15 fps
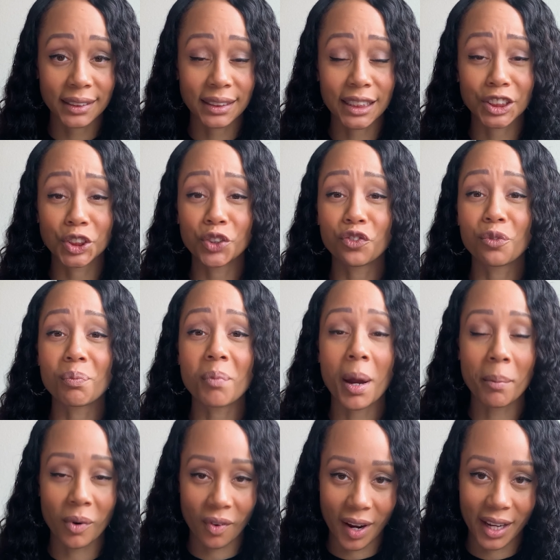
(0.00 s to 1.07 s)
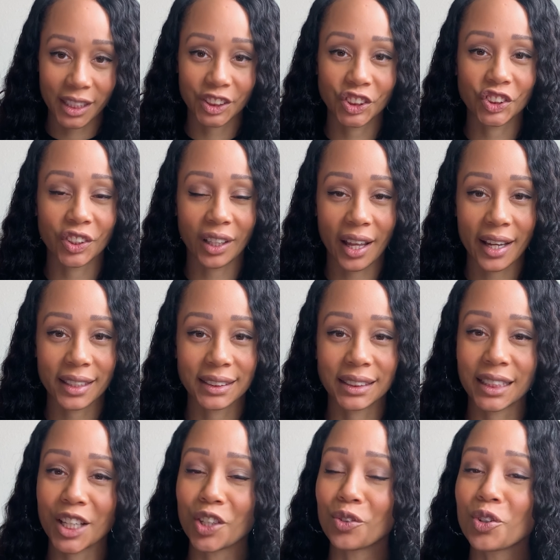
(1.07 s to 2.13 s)
that you've memorized your lines,
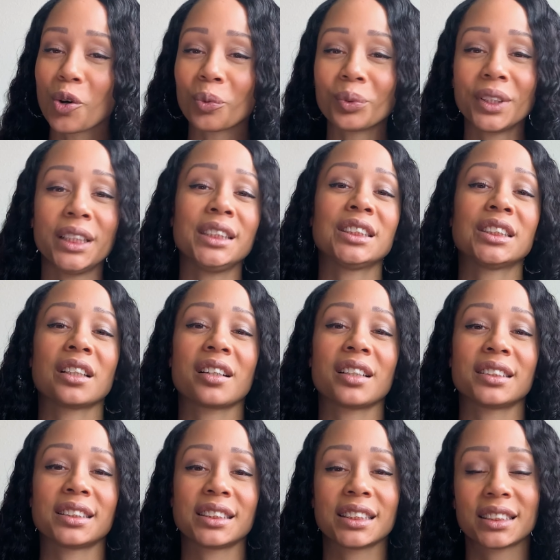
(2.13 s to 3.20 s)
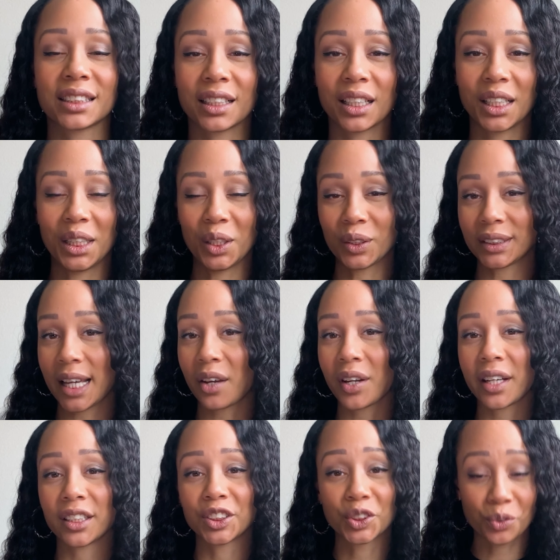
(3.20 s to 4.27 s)
that you don't need to consistently look down at a
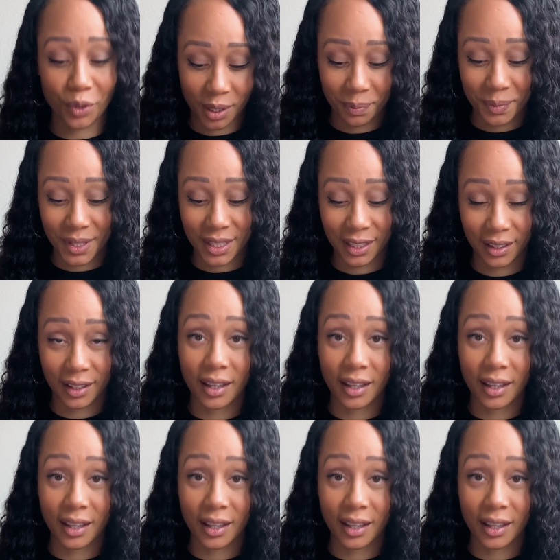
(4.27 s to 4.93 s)
script.